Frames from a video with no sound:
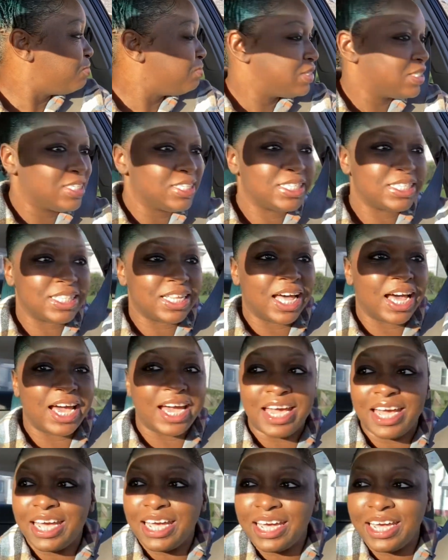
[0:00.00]
just
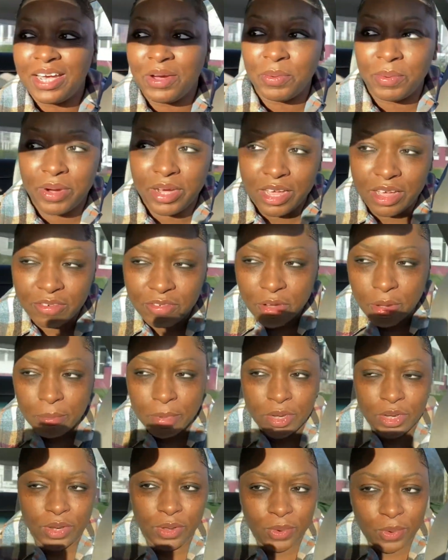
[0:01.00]
like, what have I
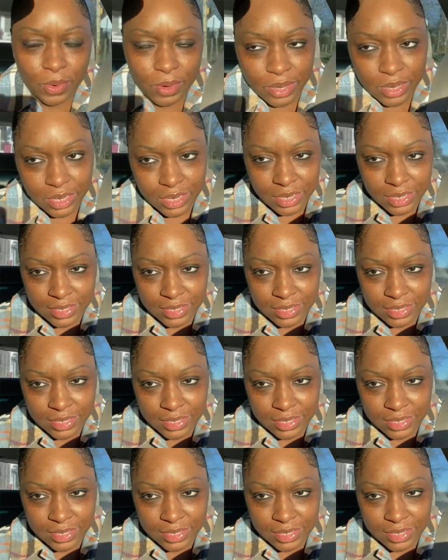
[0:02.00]
been doing?